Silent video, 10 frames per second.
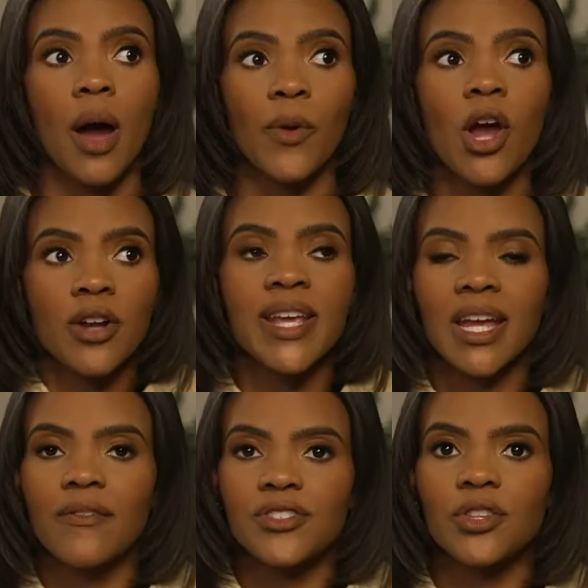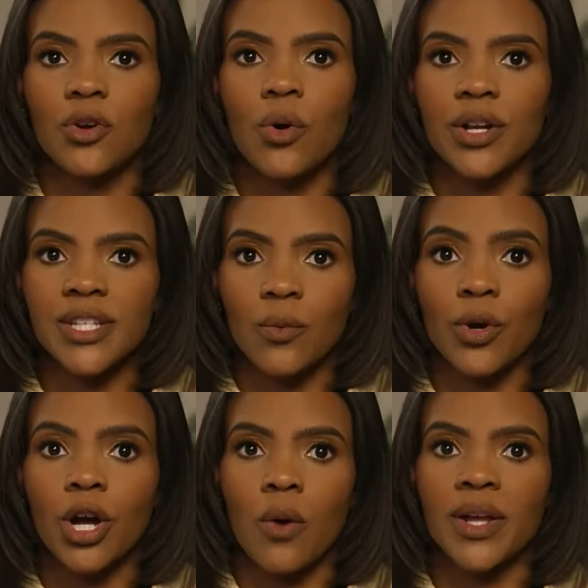we are taking this to the courts. Like
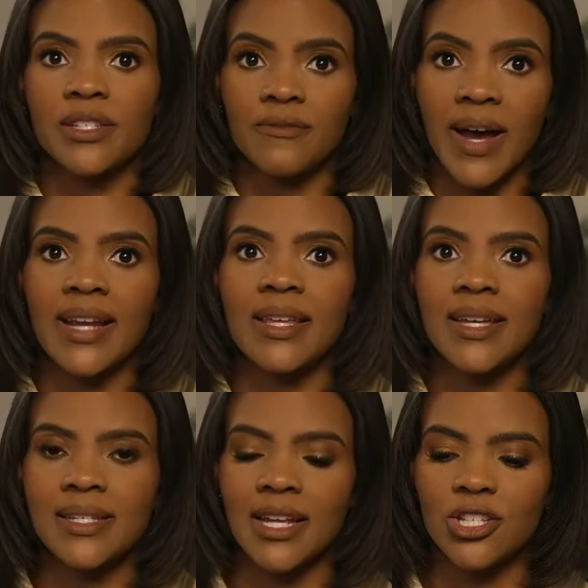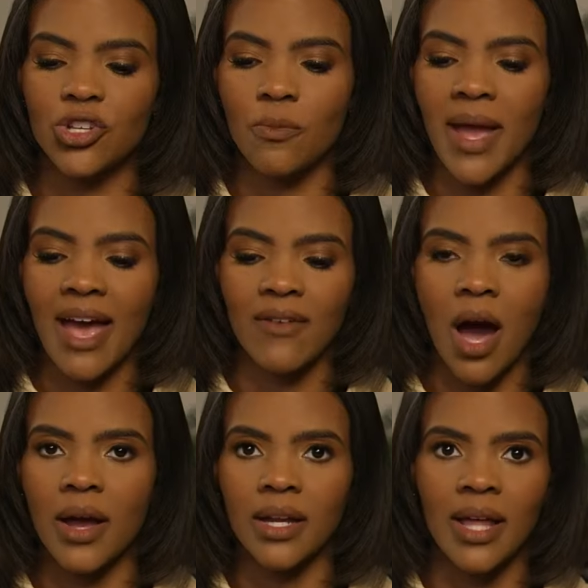we're going to fight this. And so you may have
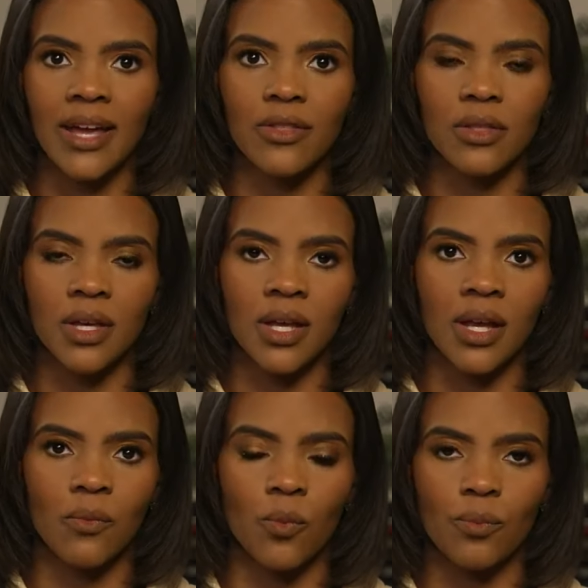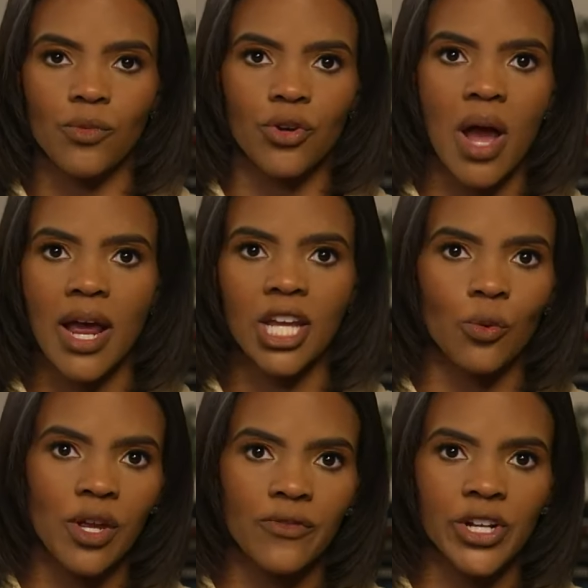gotten like the, you're not getting
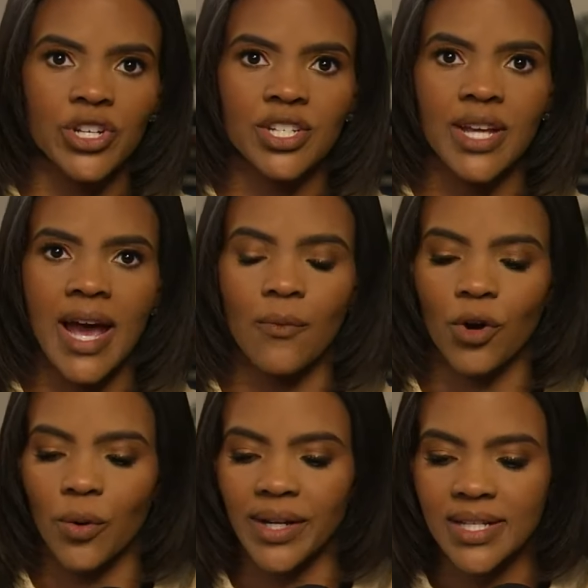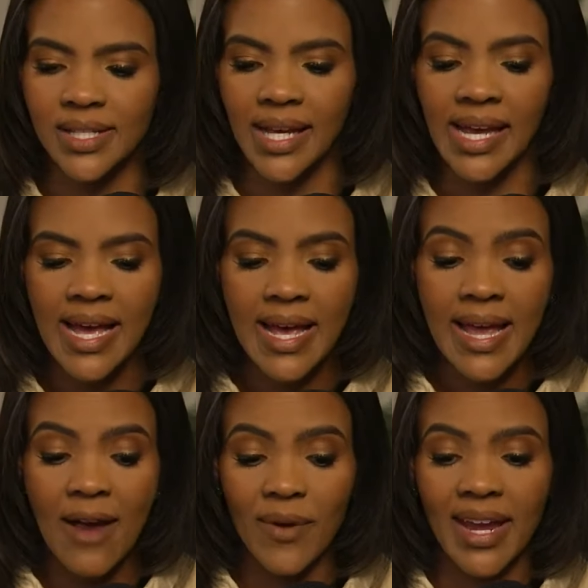a refund just yet. We're going to see
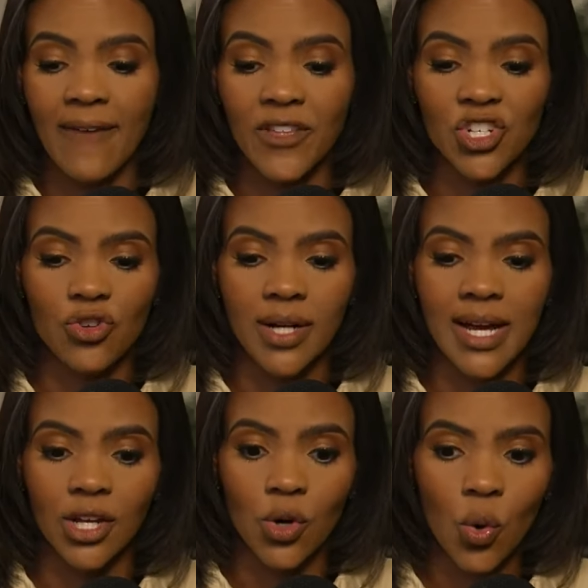if we can get this struck down in